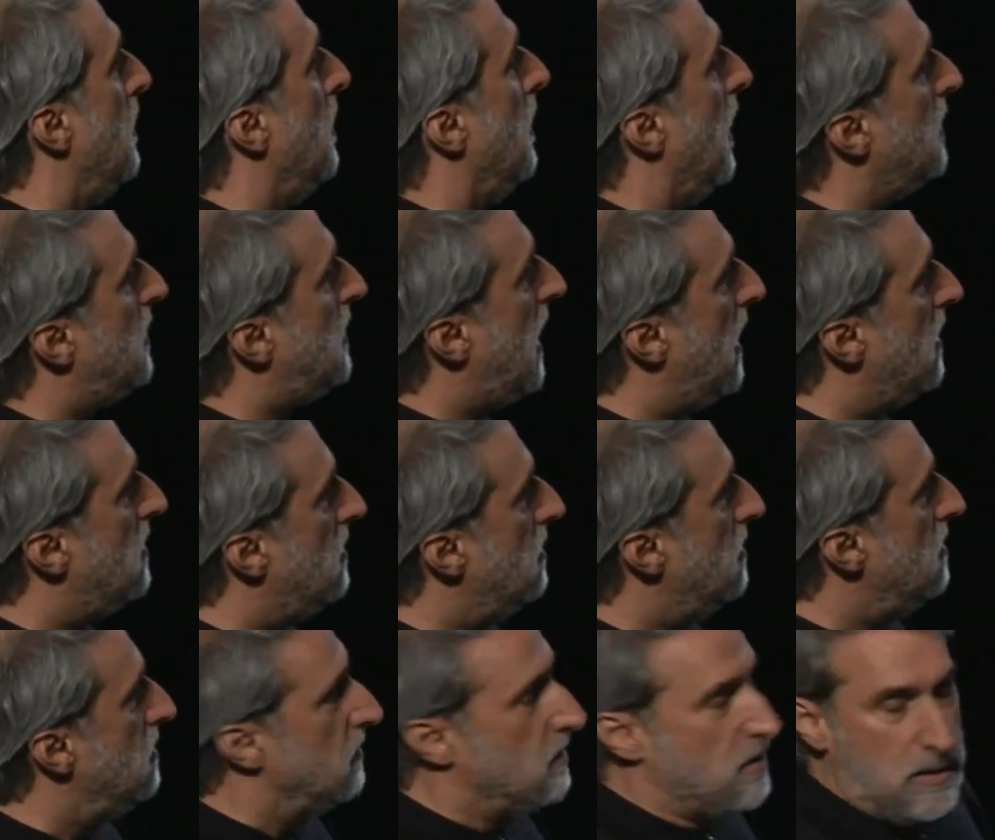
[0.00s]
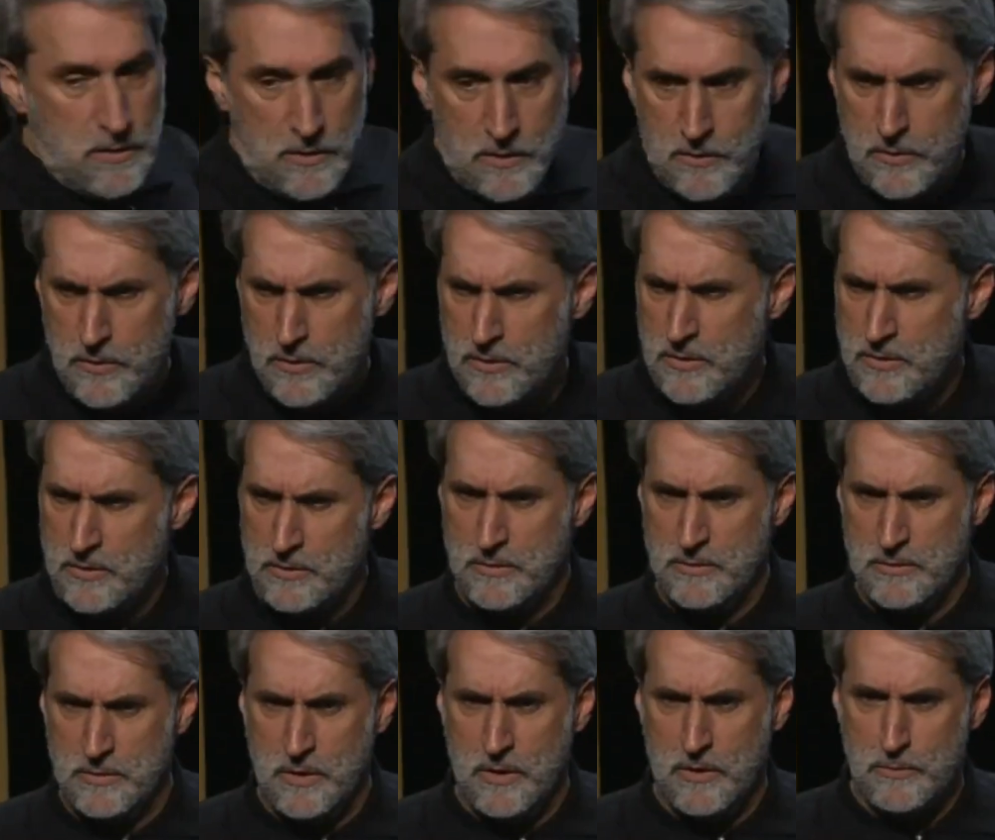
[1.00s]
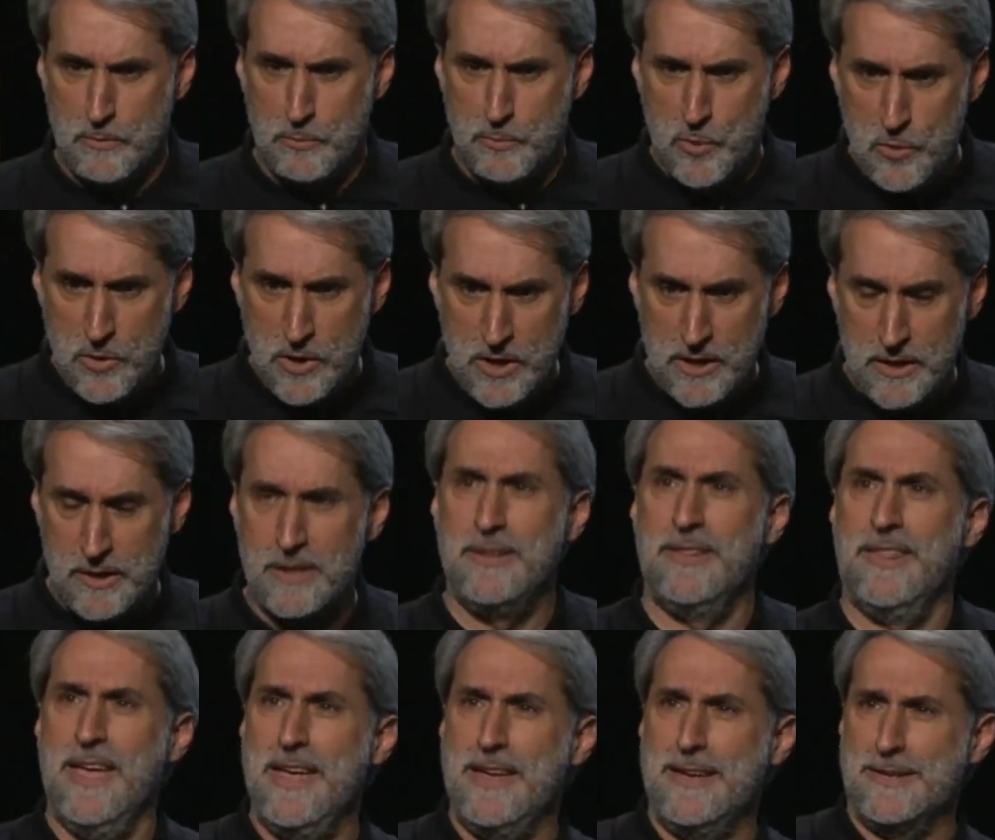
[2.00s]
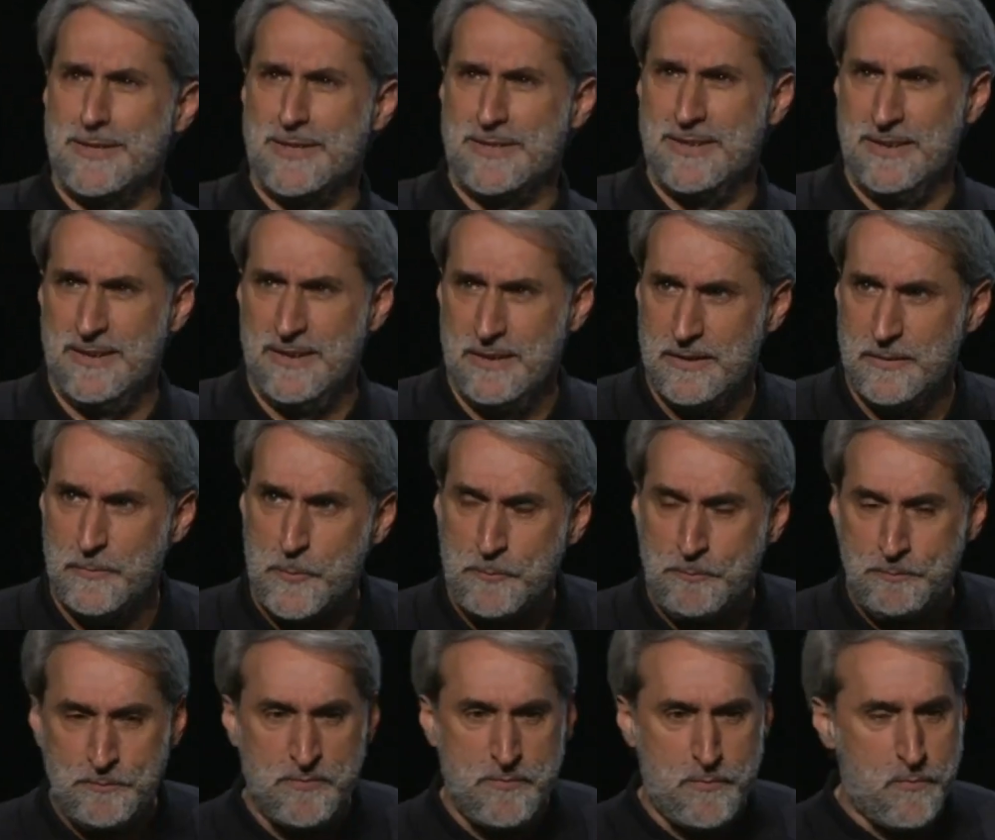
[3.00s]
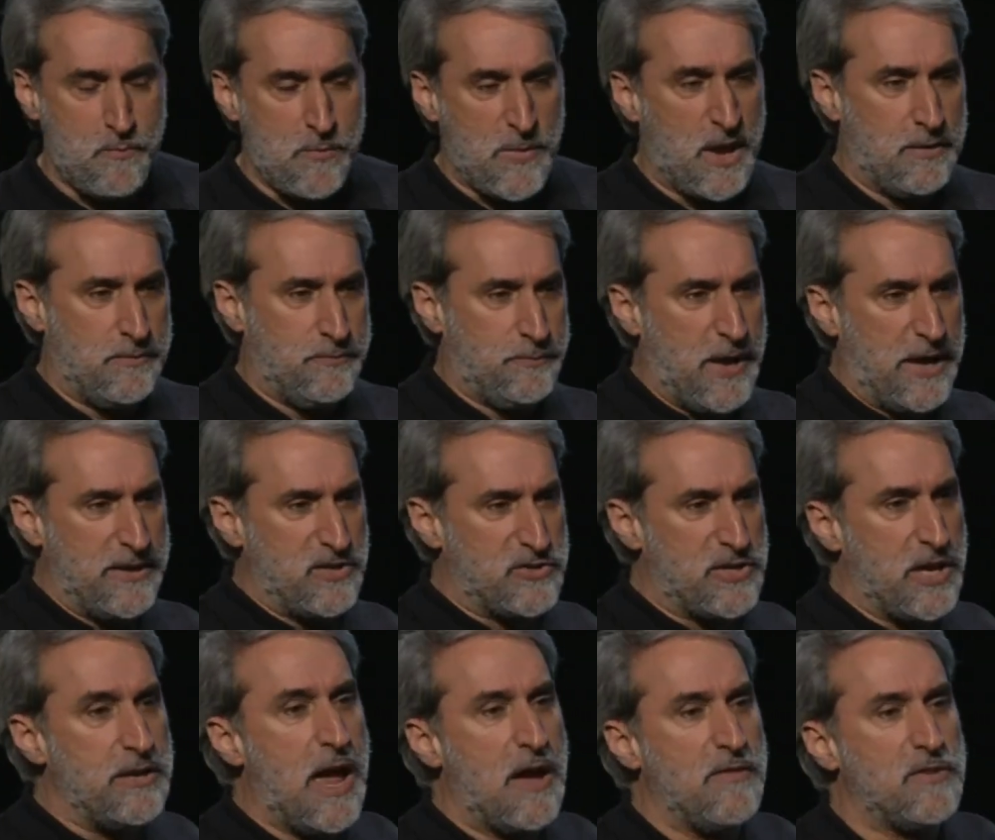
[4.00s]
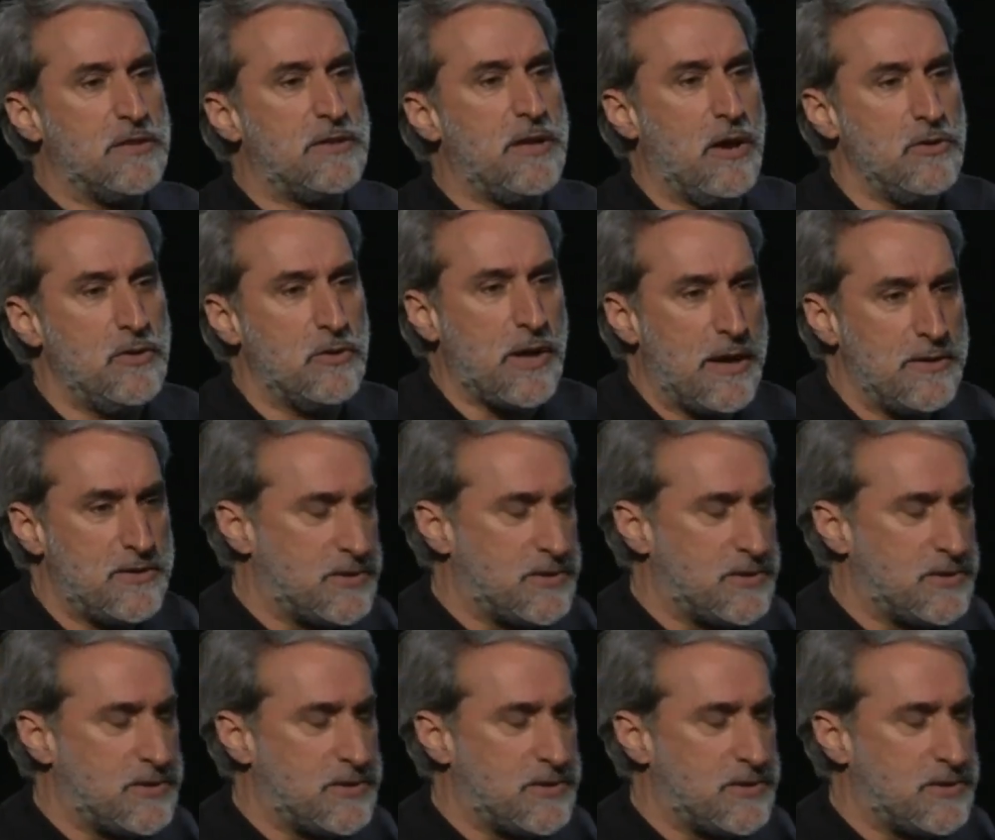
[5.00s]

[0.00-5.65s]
Again, oh boy, thanks. I guess I didn't have to tell you guys.